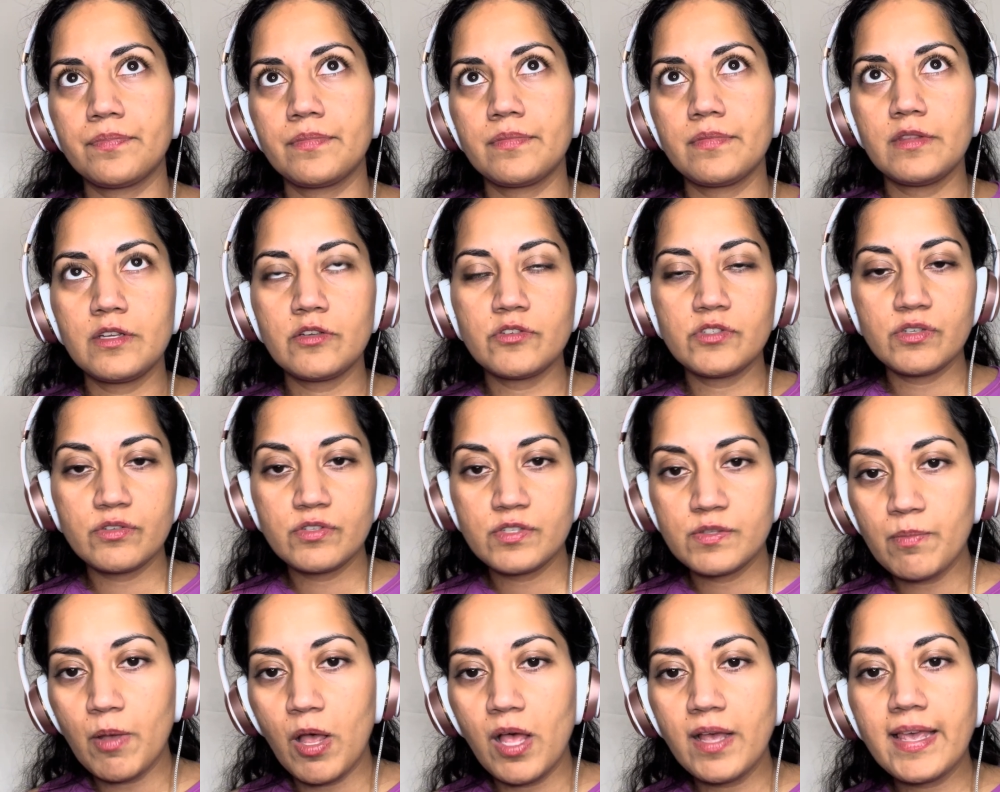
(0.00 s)
There's a
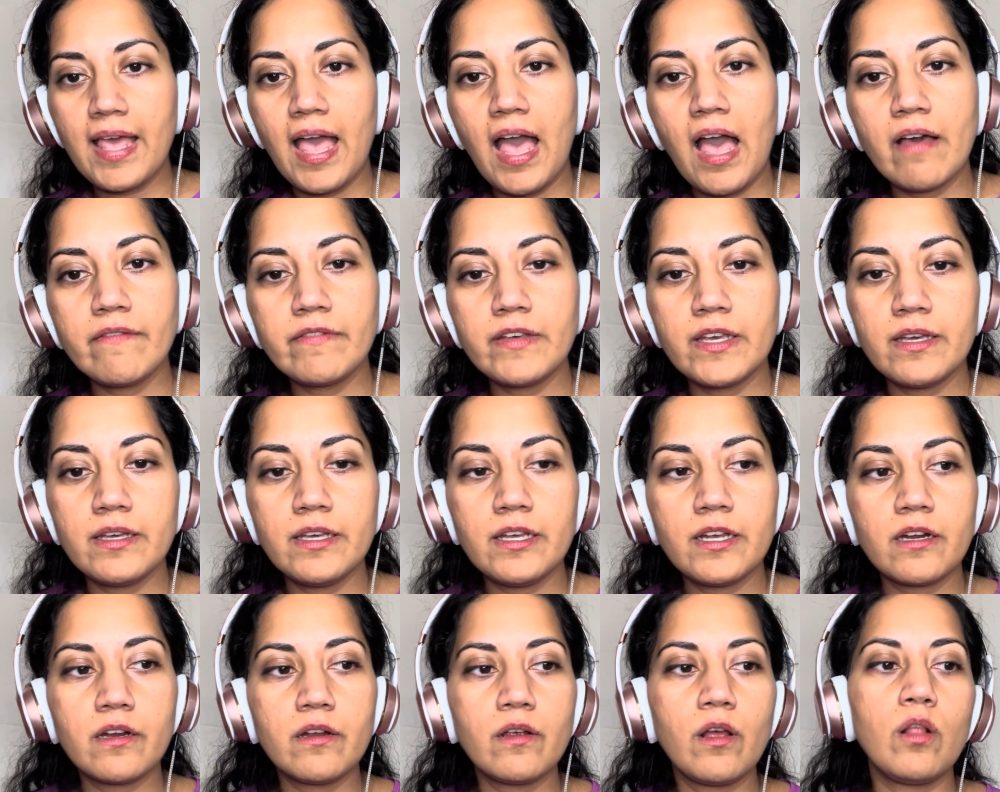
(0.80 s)
small caveat
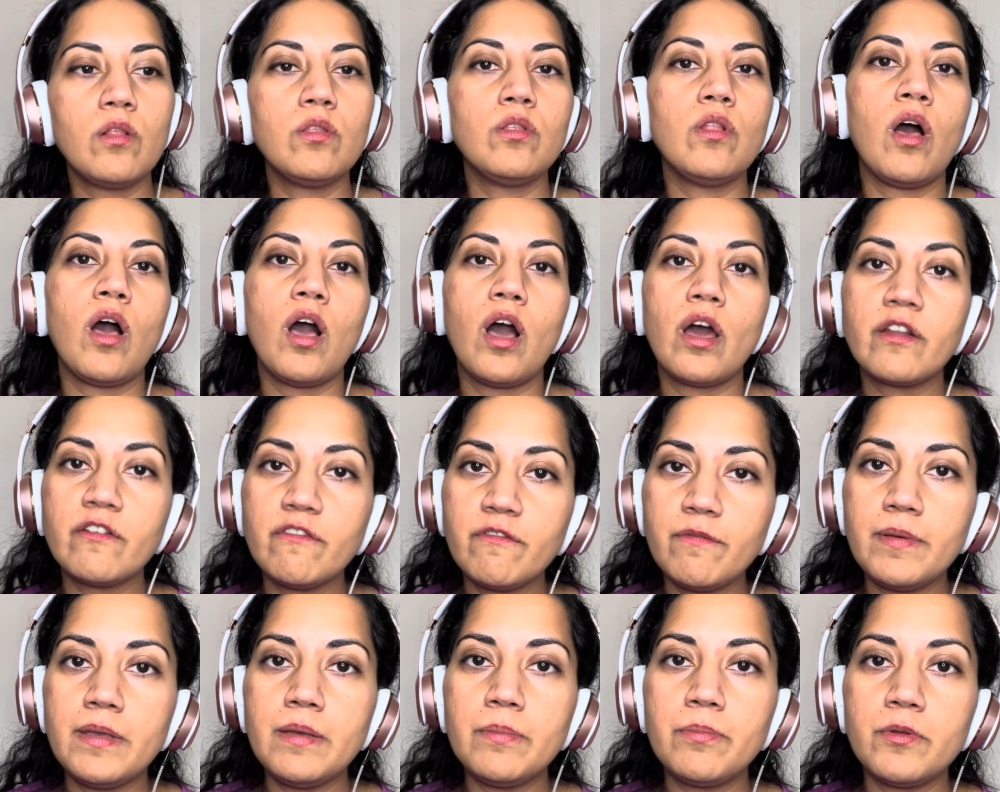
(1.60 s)
here. A lot of
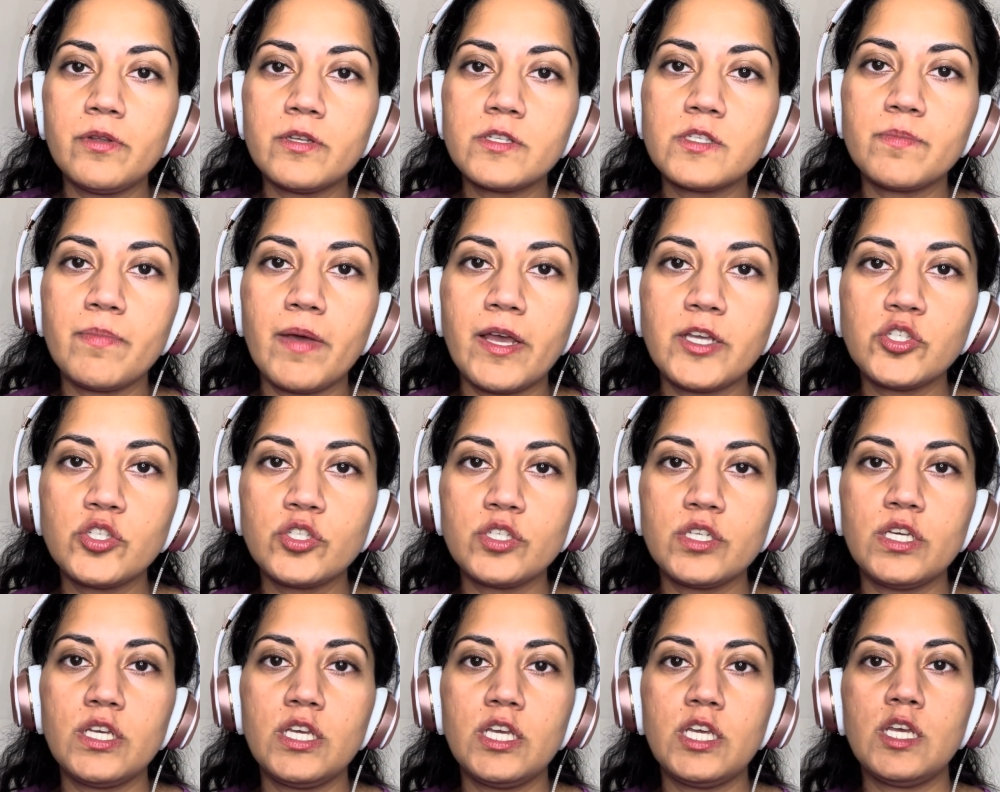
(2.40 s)
people,
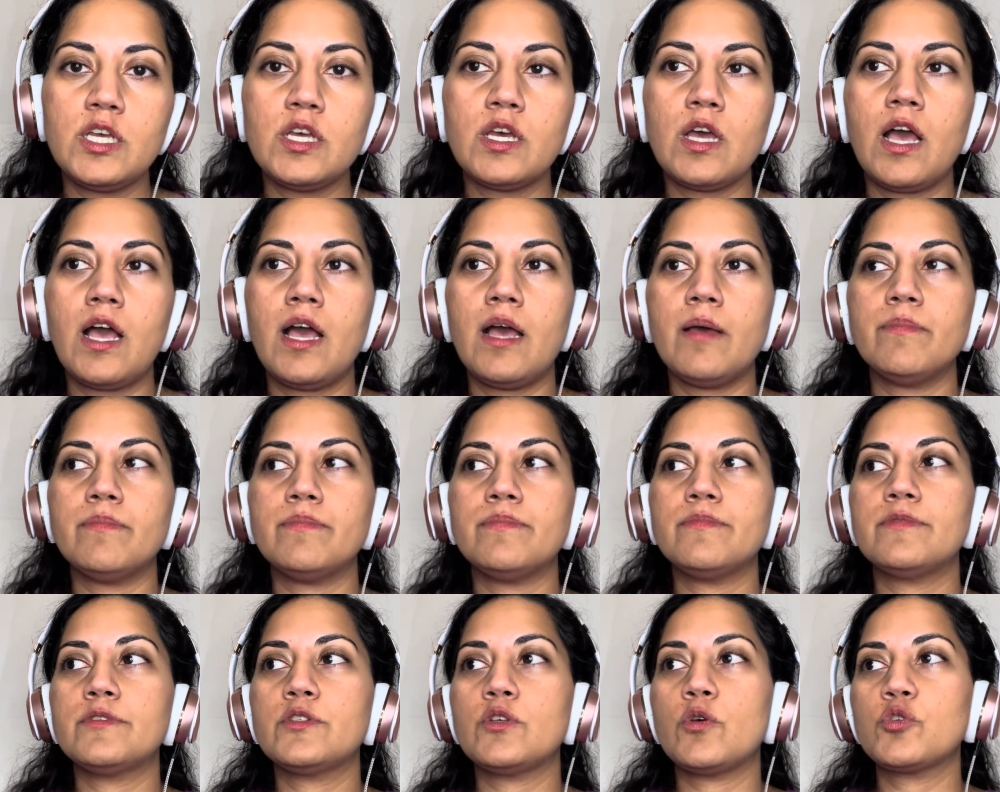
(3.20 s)
especially
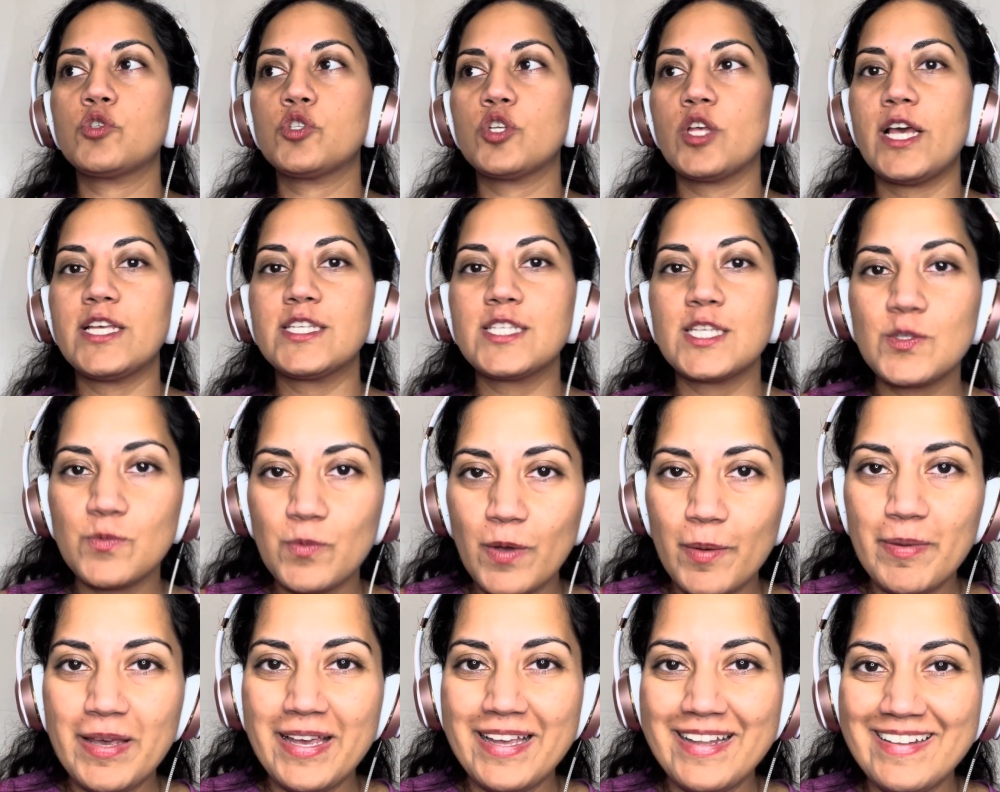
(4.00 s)
socialized as
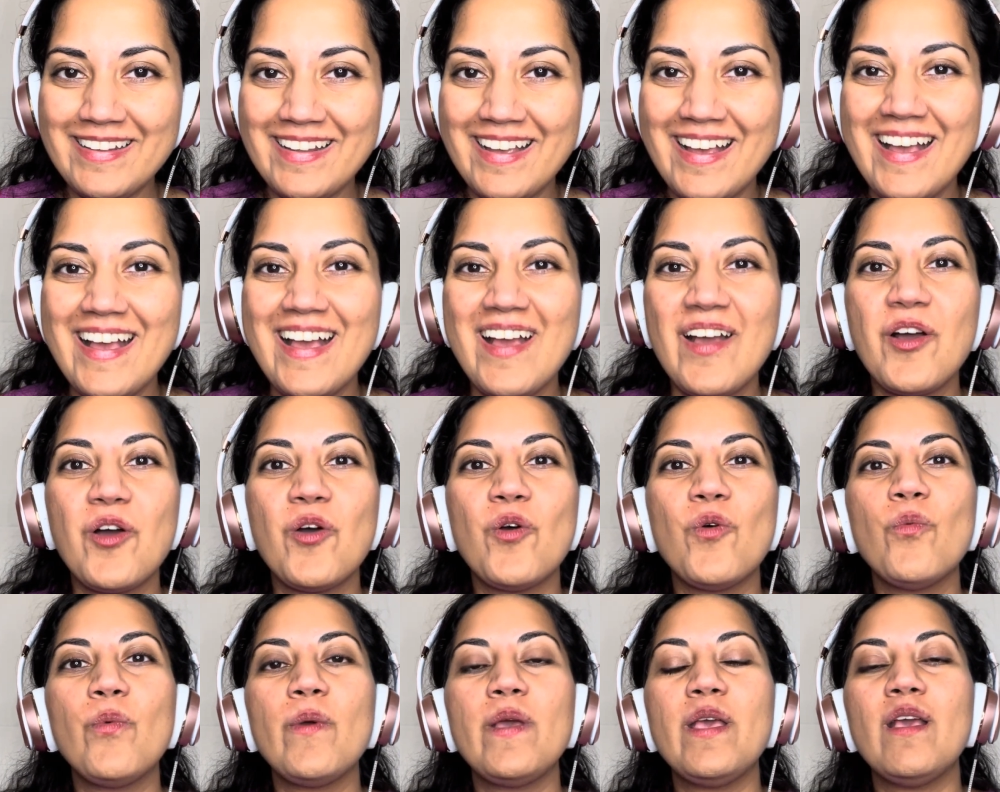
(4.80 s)
women,
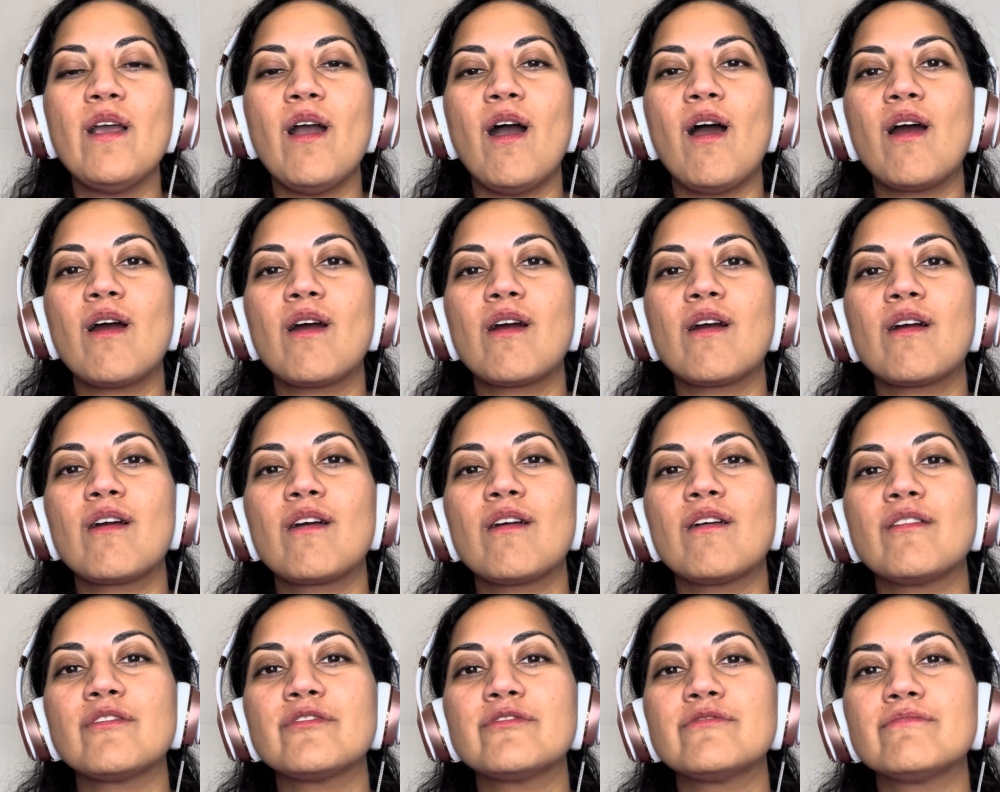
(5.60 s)
we
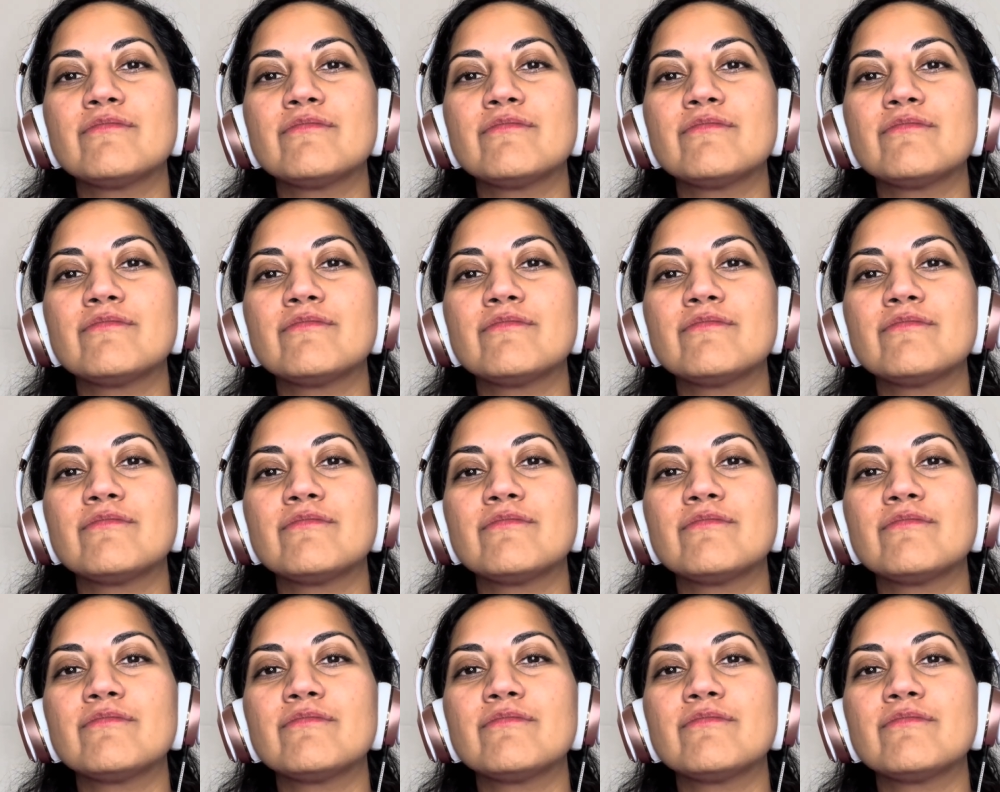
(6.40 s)
are